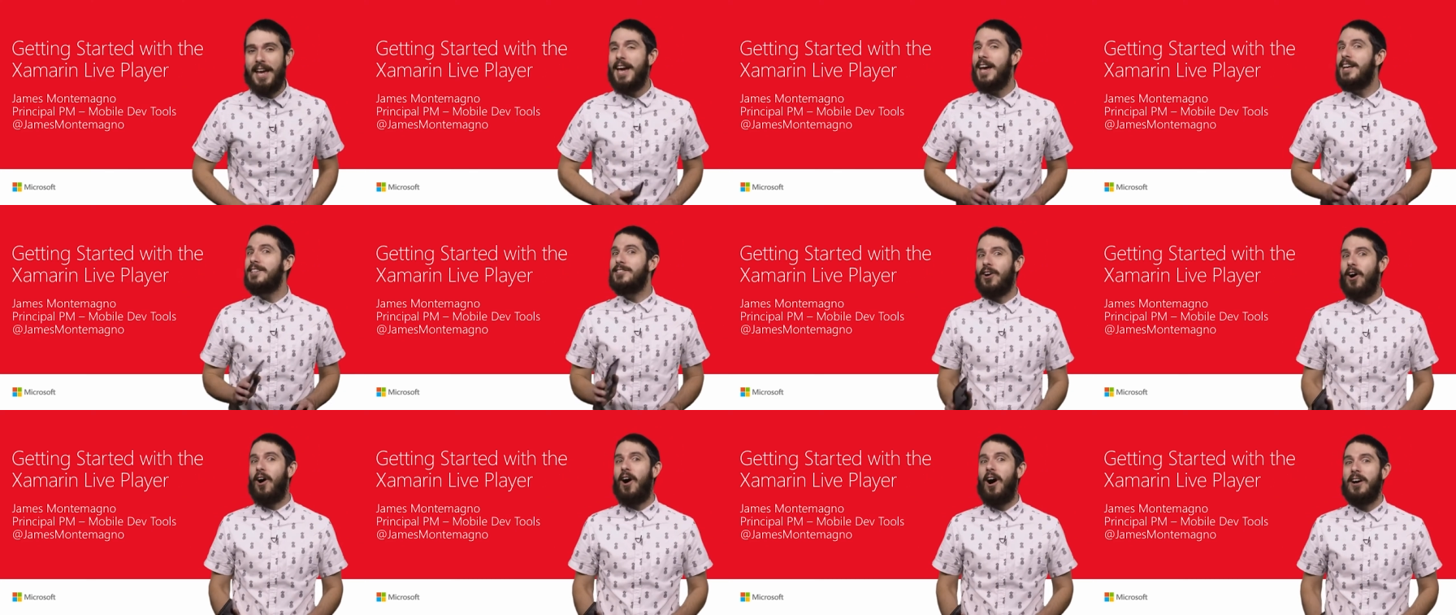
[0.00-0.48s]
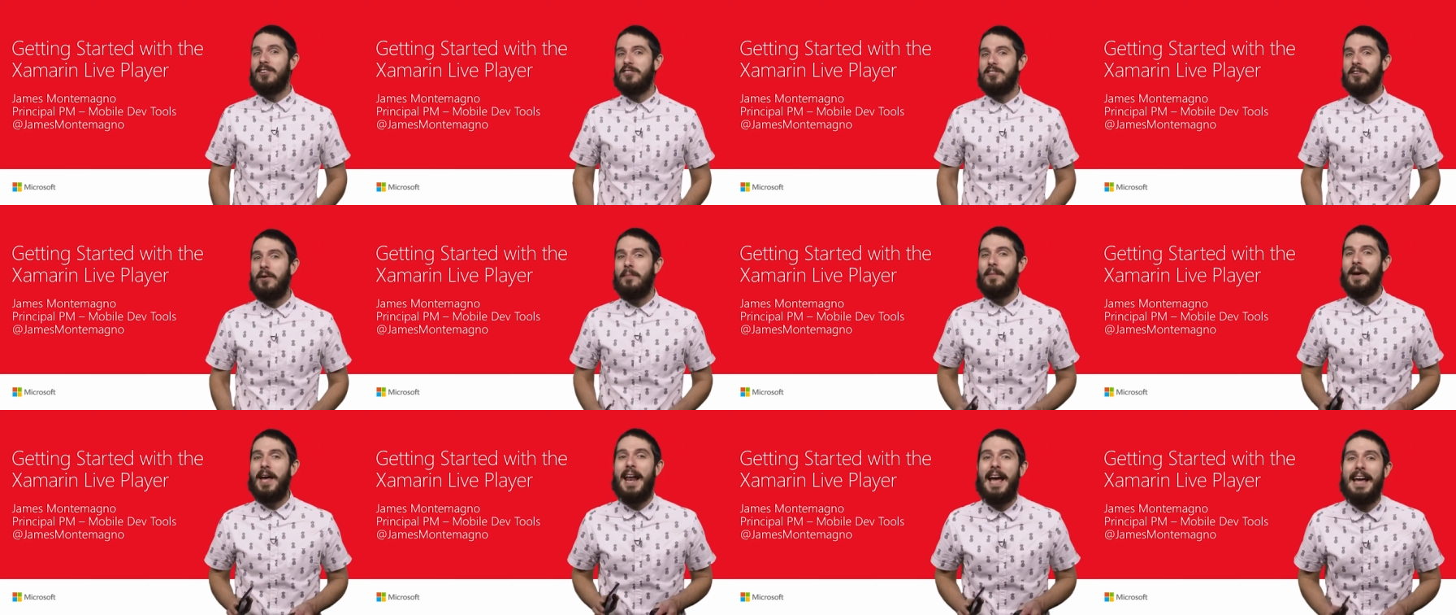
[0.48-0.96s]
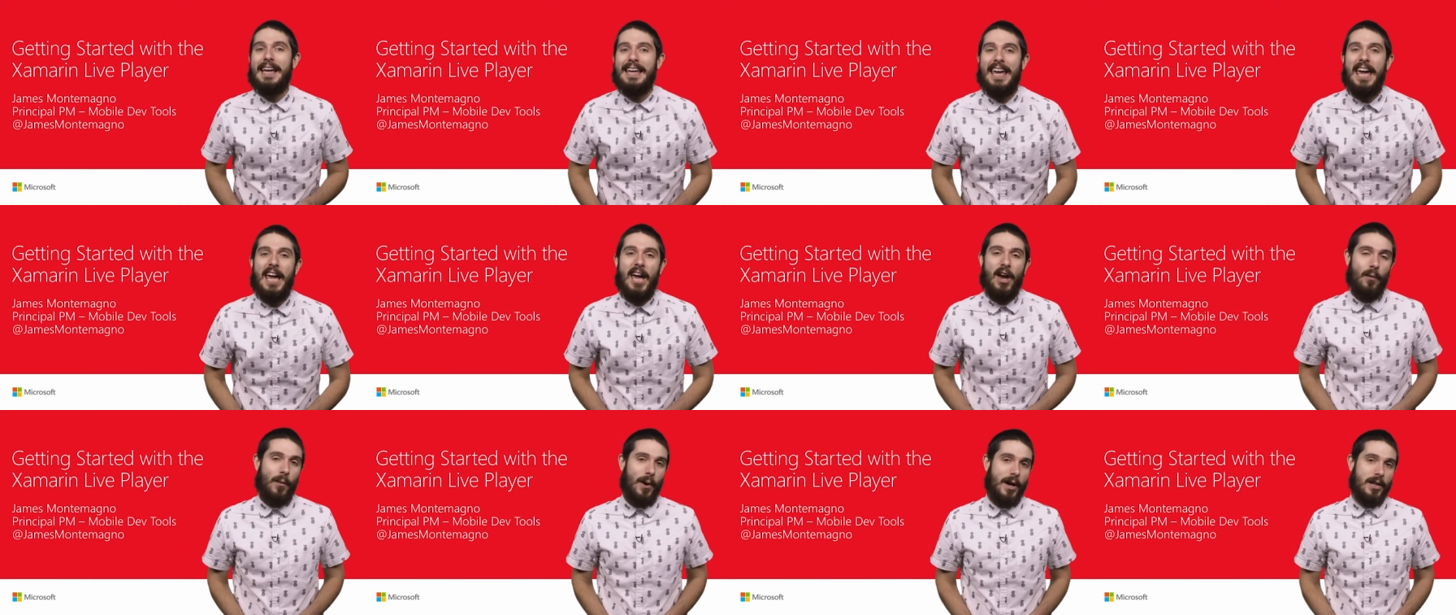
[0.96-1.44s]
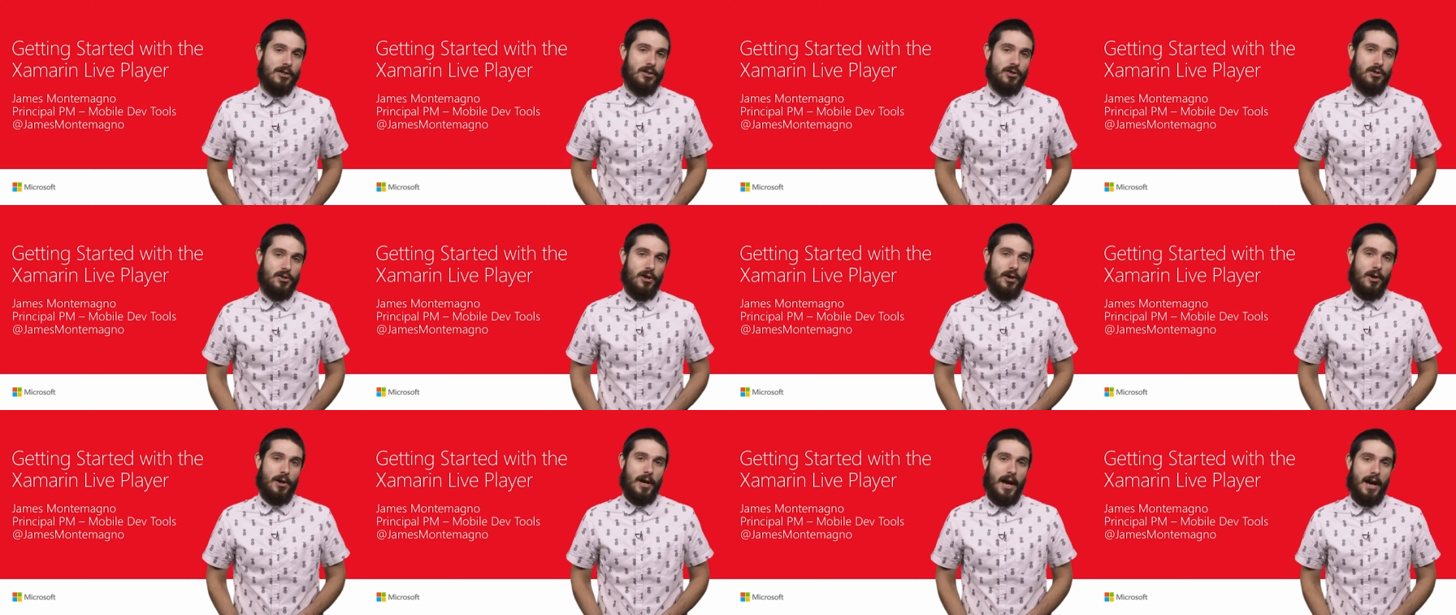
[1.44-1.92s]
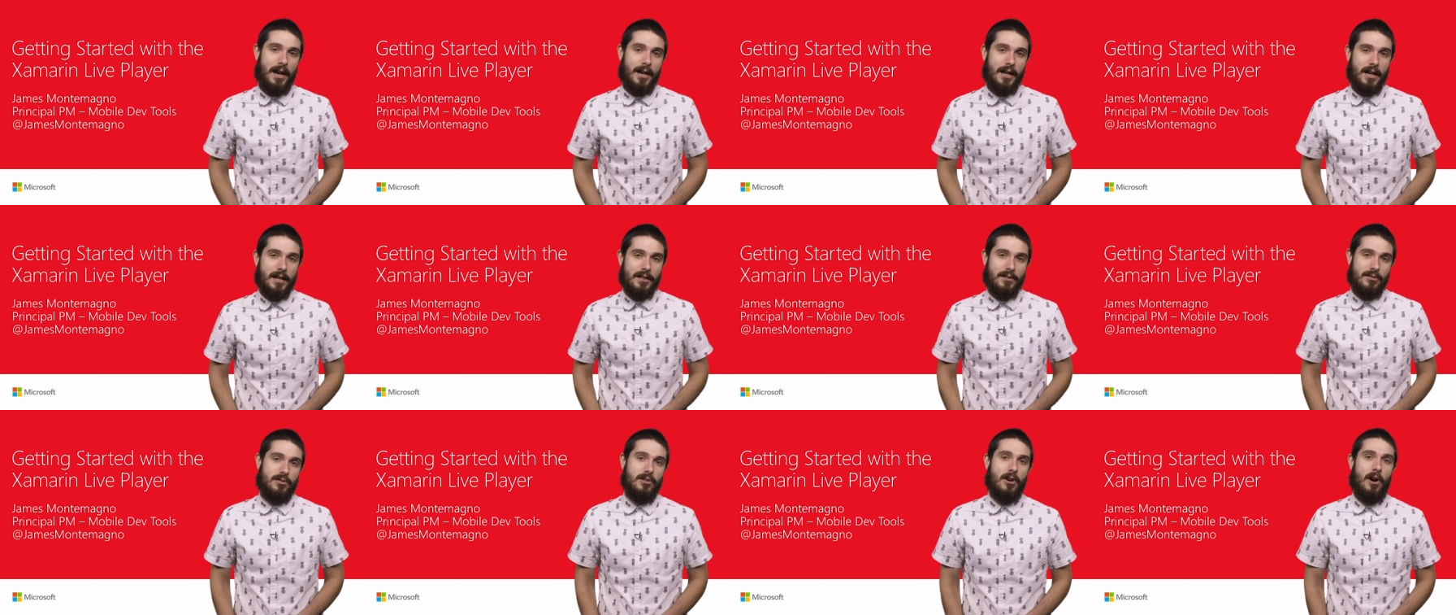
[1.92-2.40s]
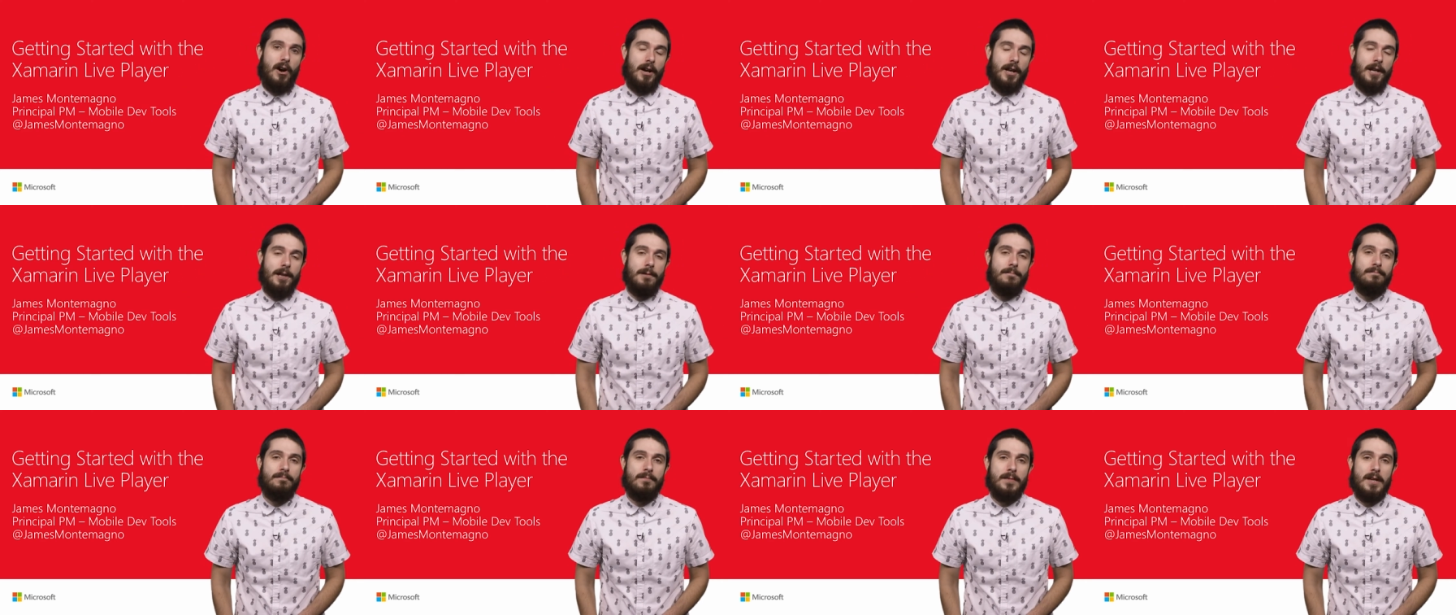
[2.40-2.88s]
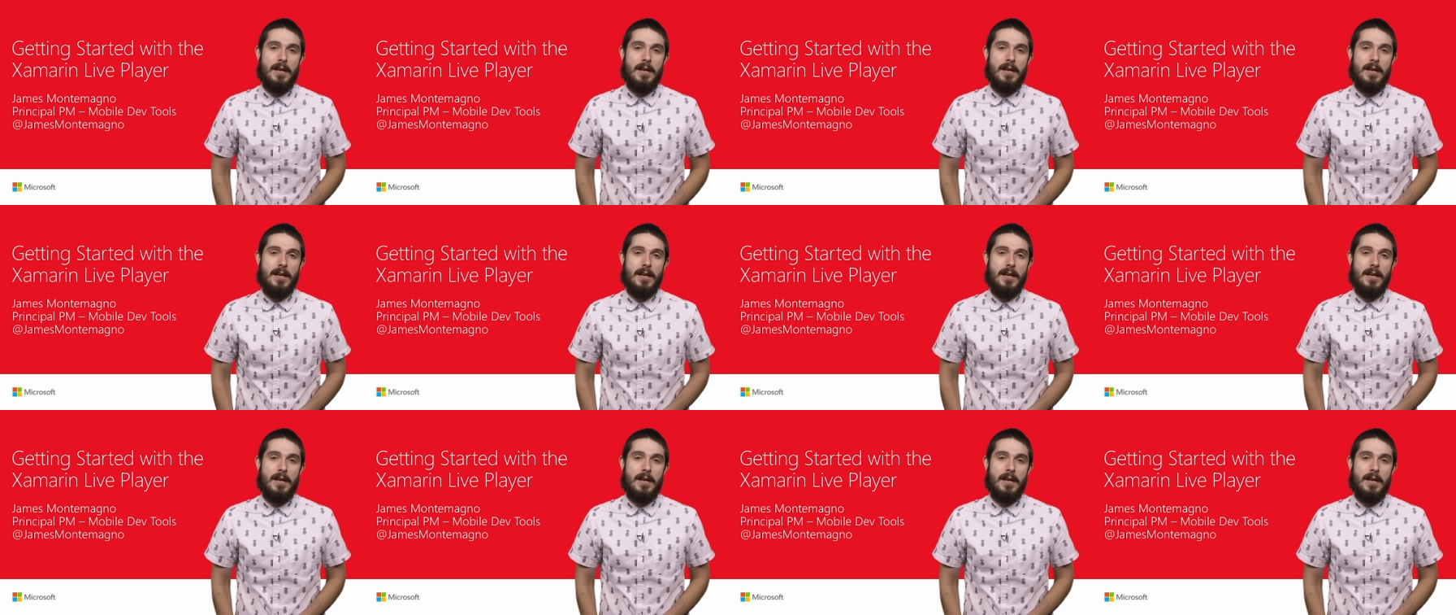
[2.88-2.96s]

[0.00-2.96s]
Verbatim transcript: It's awesome, and I can't wait to show you how to get started.